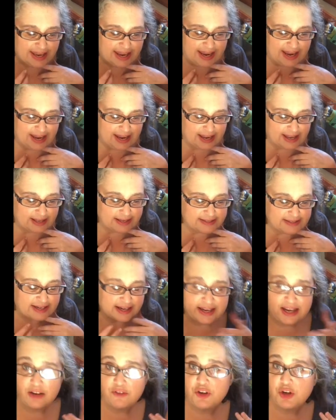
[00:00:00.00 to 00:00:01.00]
And
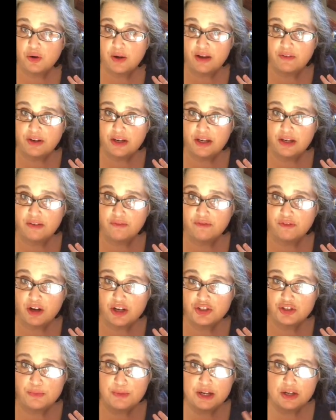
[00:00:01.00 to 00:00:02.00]
again, if you don't have any
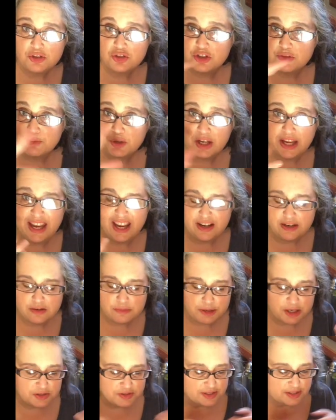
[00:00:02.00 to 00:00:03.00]
fresh tomatoes, just put a can of
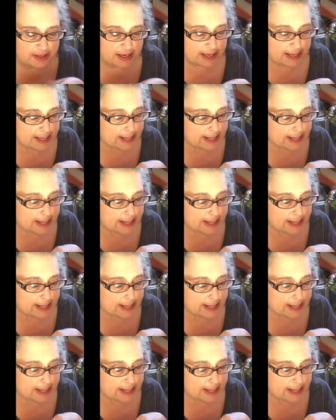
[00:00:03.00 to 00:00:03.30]
tomatoes in.